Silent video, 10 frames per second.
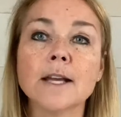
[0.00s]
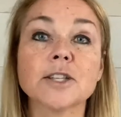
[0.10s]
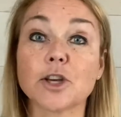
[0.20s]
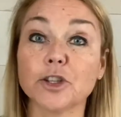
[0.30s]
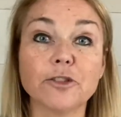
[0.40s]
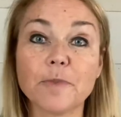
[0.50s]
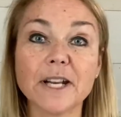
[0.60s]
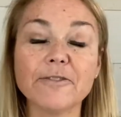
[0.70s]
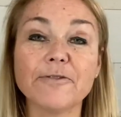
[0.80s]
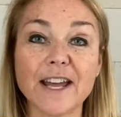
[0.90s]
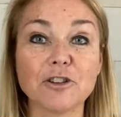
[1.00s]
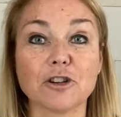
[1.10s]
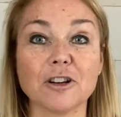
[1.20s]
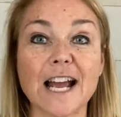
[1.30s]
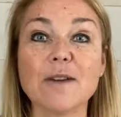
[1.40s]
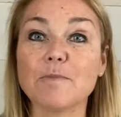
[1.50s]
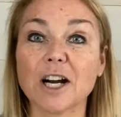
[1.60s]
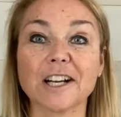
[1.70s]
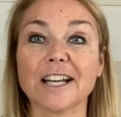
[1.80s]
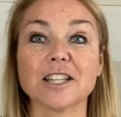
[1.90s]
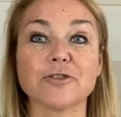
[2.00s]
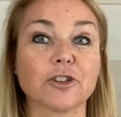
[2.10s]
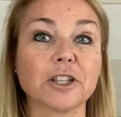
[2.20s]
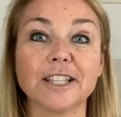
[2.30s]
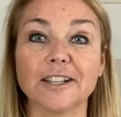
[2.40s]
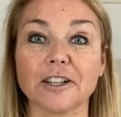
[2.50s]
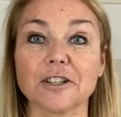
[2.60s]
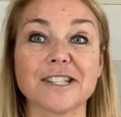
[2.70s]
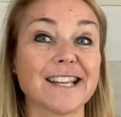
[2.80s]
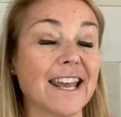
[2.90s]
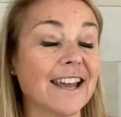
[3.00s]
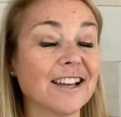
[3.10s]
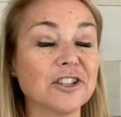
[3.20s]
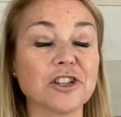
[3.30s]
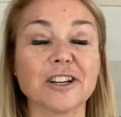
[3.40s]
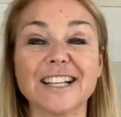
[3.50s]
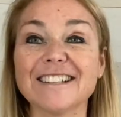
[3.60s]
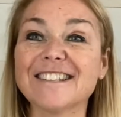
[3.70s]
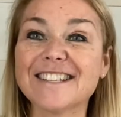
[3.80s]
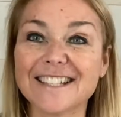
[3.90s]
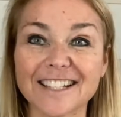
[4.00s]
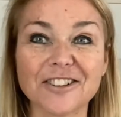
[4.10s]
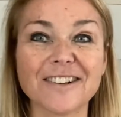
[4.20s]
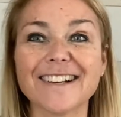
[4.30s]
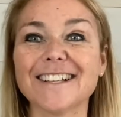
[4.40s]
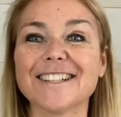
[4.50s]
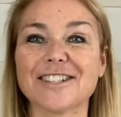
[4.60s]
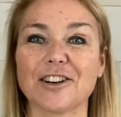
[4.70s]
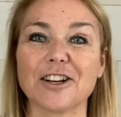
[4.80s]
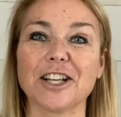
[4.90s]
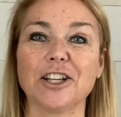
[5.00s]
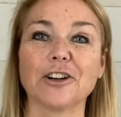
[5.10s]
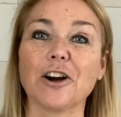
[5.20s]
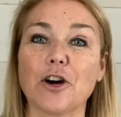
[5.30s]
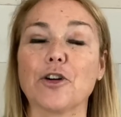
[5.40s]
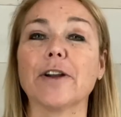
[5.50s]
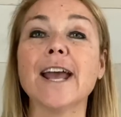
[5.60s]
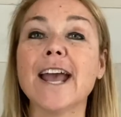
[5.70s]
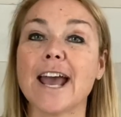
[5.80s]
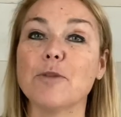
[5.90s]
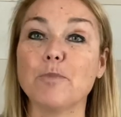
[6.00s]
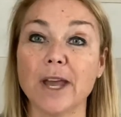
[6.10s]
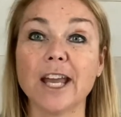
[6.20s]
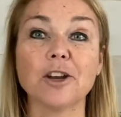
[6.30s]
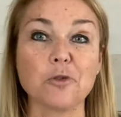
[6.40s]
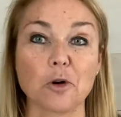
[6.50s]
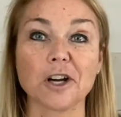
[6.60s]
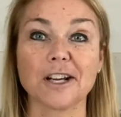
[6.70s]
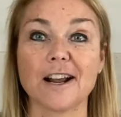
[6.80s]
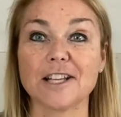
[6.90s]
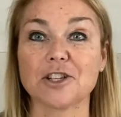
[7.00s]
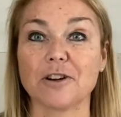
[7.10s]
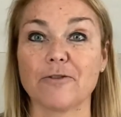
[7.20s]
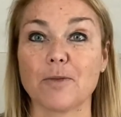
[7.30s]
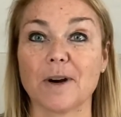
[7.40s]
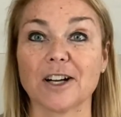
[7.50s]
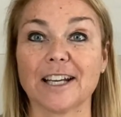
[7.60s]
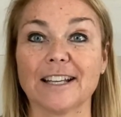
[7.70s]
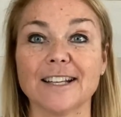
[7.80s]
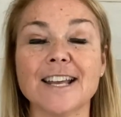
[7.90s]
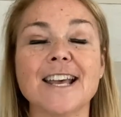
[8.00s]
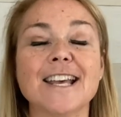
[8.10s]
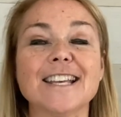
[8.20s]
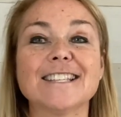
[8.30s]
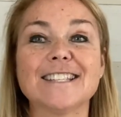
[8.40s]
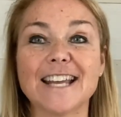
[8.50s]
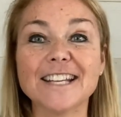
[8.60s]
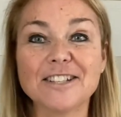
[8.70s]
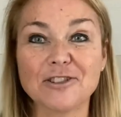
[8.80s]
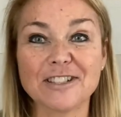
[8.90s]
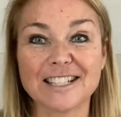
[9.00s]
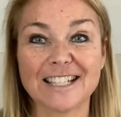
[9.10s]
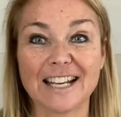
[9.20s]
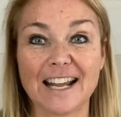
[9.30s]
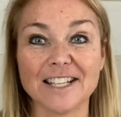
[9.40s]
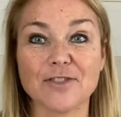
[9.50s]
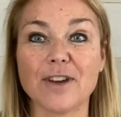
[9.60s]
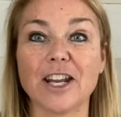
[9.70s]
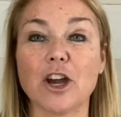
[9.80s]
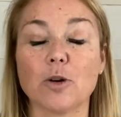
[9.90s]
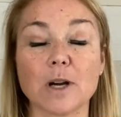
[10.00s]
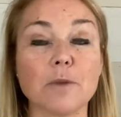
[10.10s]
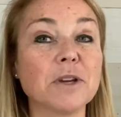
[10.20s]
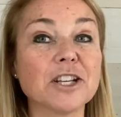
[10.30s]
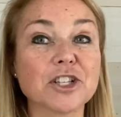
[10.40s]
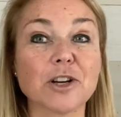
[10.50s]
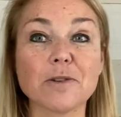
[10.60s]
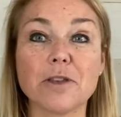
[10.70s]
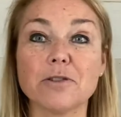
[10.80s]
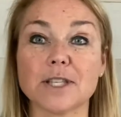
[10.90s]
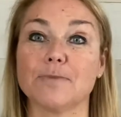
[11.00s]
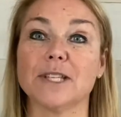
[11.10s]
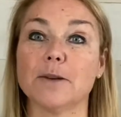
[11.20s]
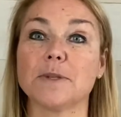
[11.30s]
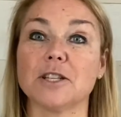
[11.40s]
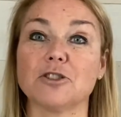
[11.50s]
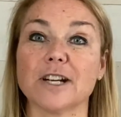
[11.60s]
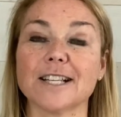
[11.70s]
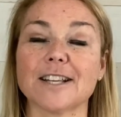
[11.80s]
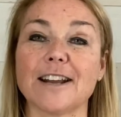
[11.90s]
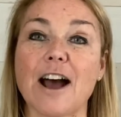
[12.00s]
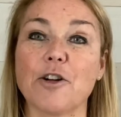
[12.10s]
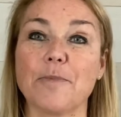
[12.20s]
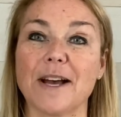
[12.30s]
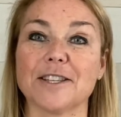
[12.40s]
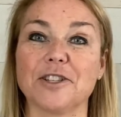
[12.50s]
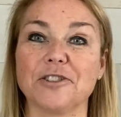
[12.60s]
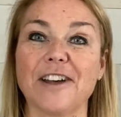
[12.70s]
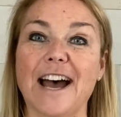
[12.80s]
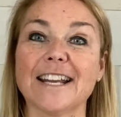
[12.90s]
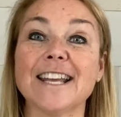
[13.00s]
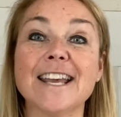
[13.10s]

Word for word: So you've been a vendor at markets for years and you're considering starting your own and being an organizer of a market. Stay tuned to today's video where I'm going to share with you some tips and tricks on how to best do that